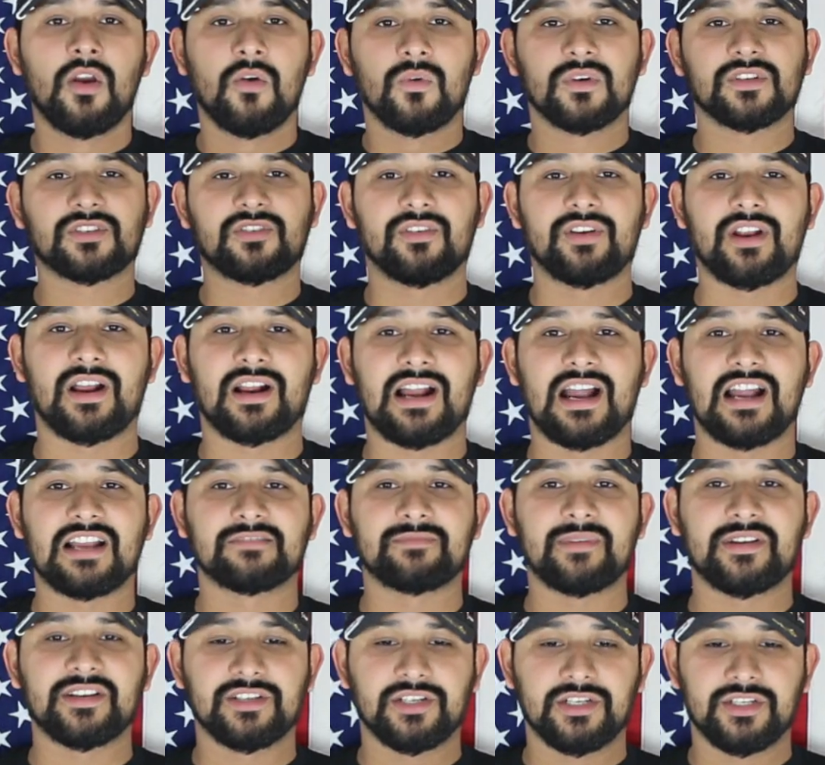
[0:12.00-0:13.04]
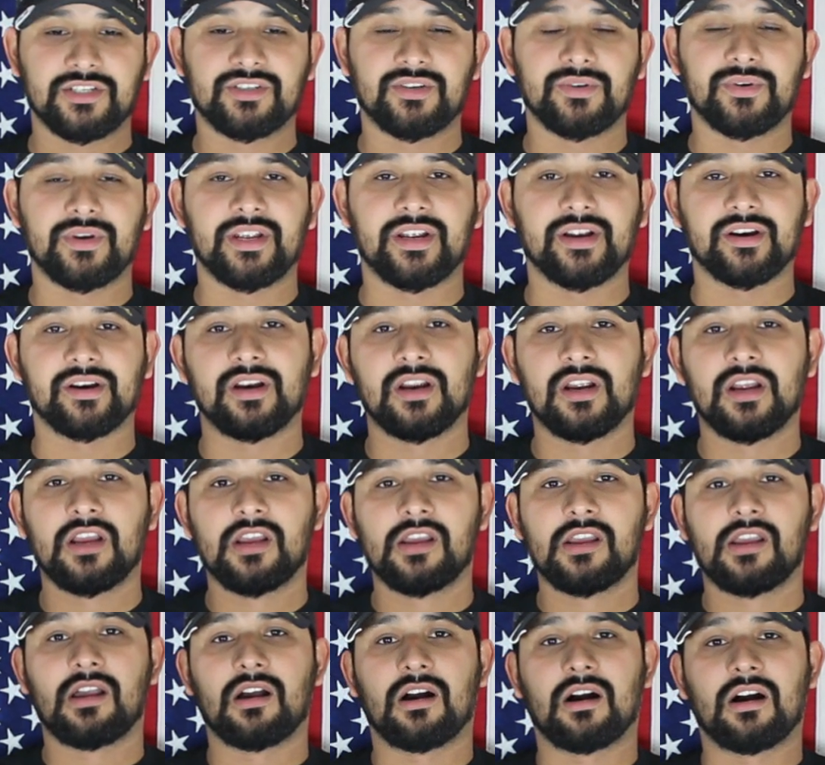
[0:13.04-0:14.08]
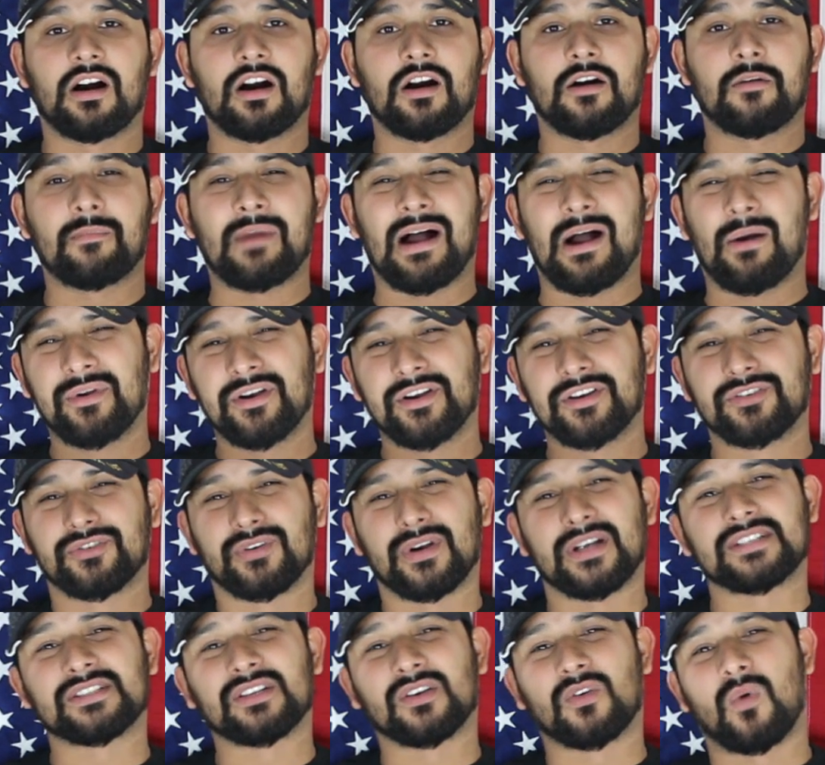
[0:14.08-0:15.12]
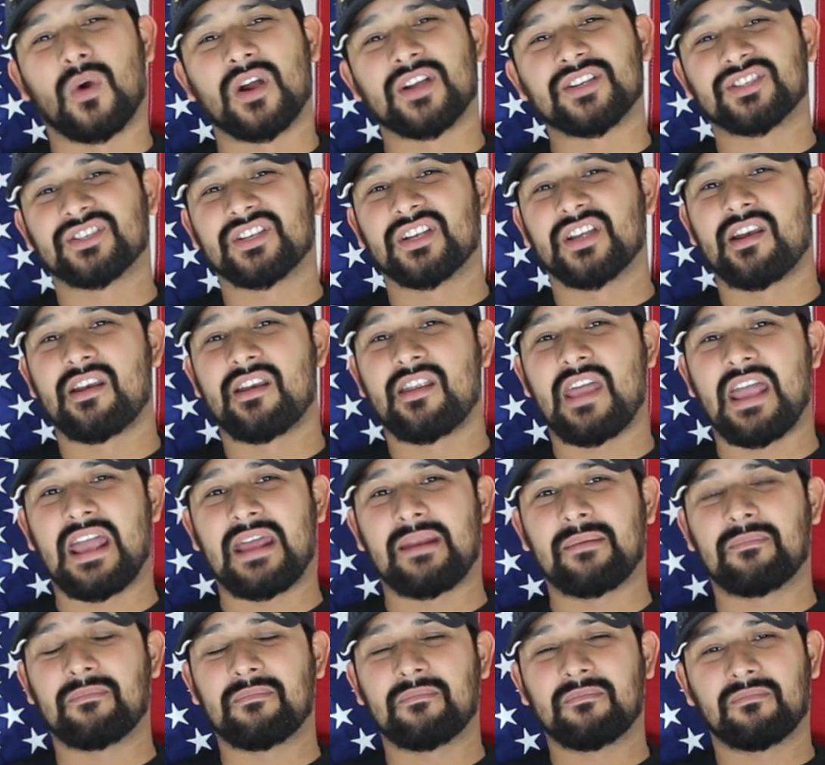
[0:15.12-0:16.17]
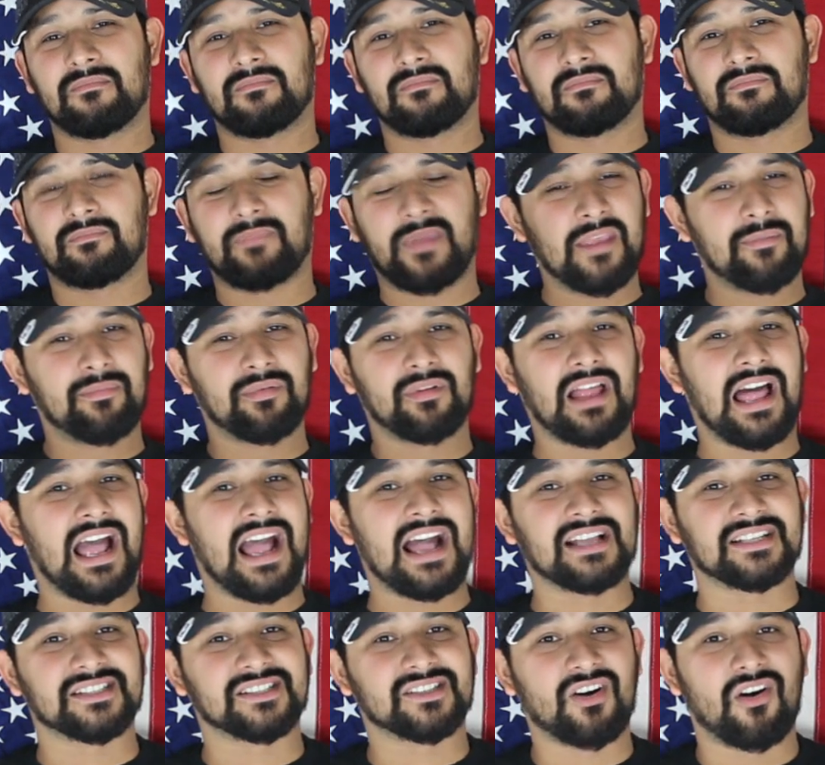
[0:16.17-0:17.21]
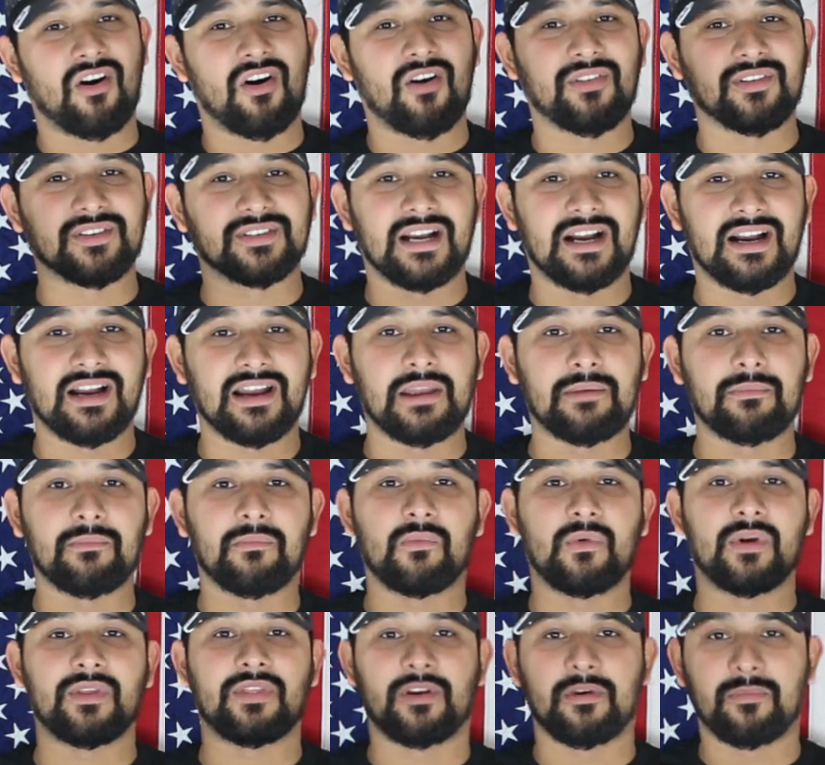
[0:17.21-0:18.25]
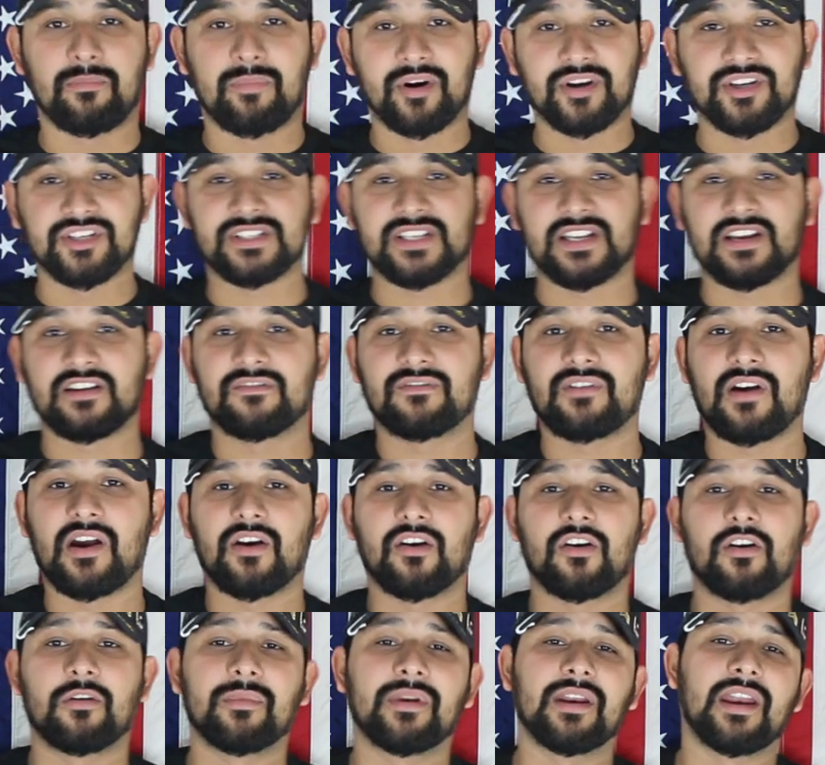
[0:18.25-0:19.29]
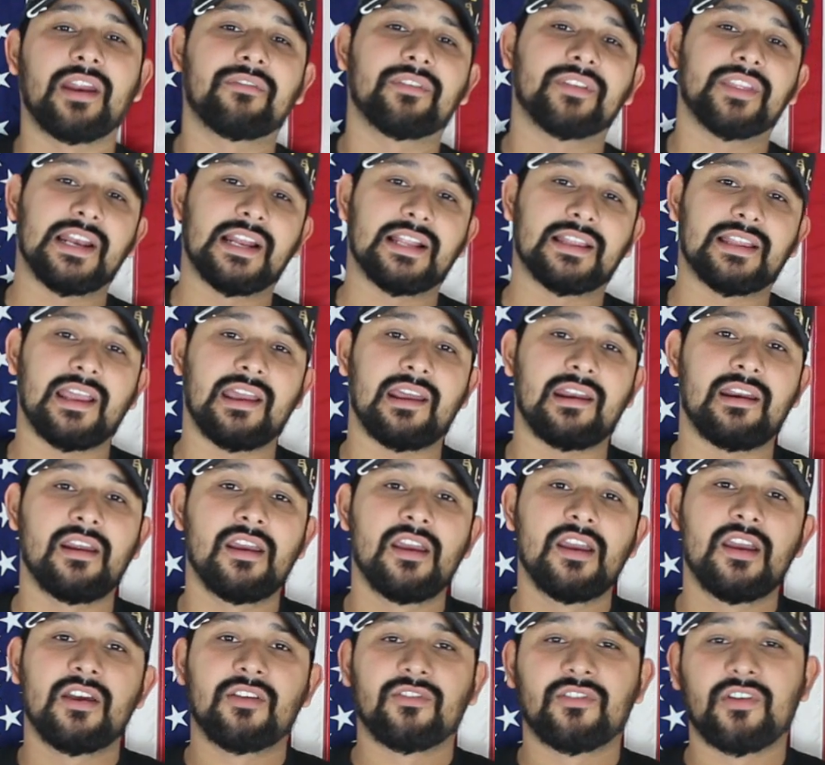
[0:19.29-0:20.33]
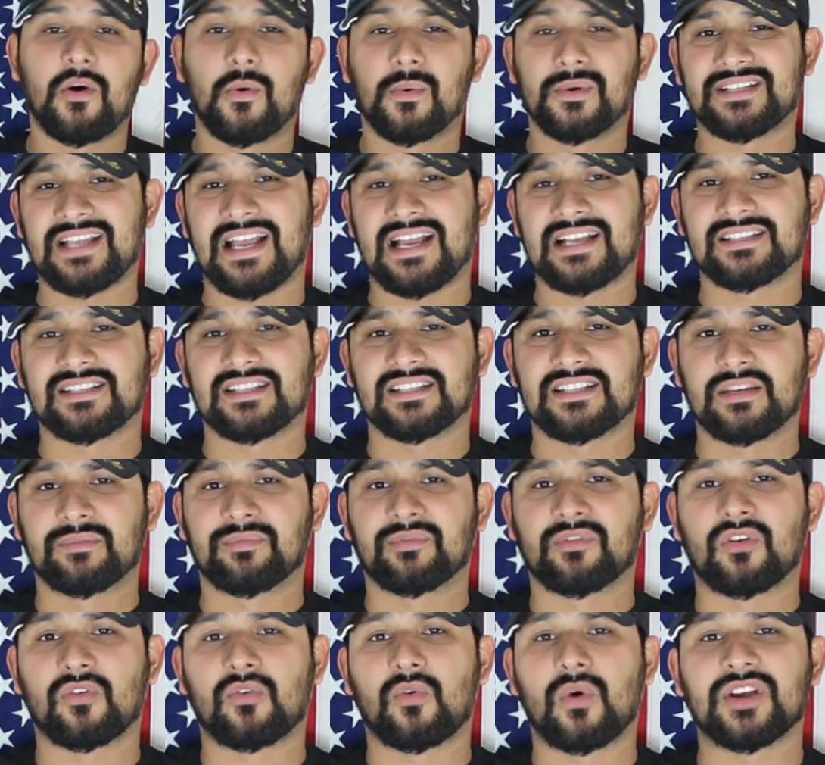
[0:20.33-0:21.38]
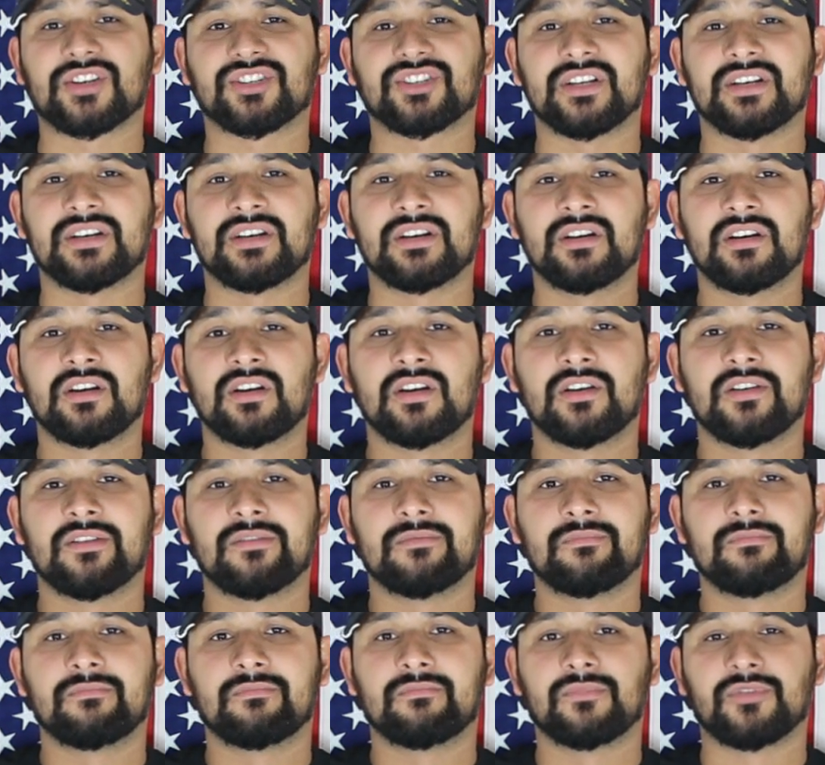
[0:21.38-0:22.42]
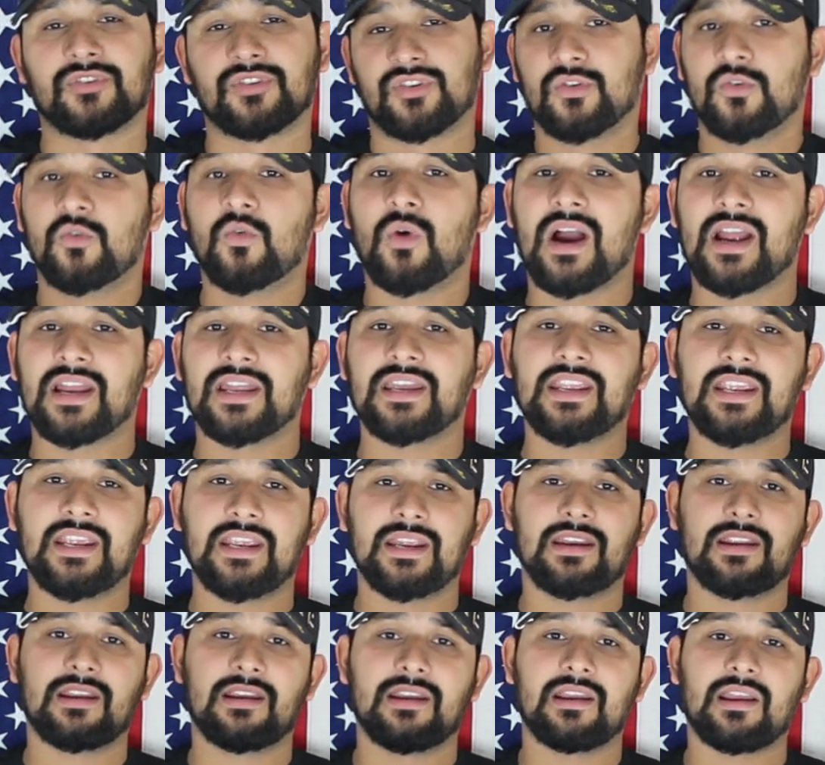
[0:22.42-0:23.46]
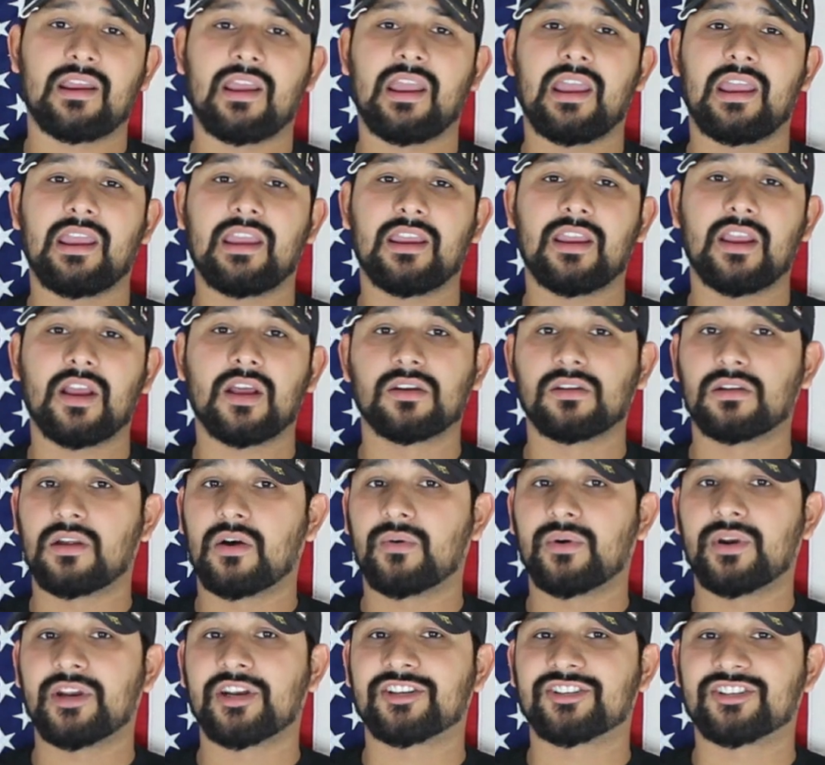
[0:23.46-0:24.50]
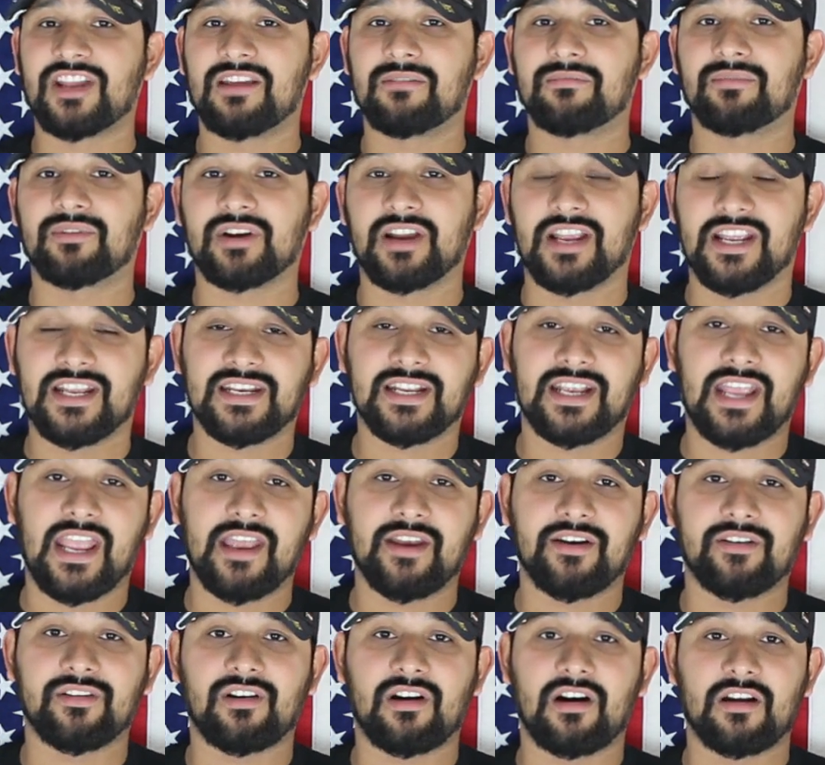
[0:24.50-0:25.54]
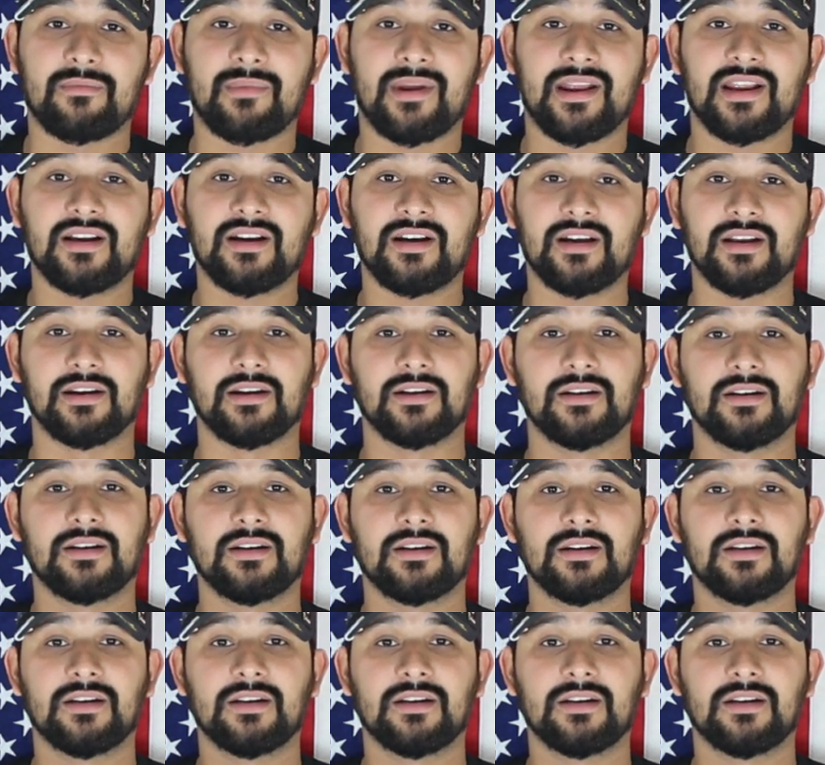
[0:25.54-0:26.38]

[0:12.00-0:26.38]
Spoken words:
What's going on, guys? Major League Shooter here. I want to address a question that people ask all the time when they're purchasing a firearm and everything like that. They always ask the typical question, do I need a loaded chamber indicator on my gun?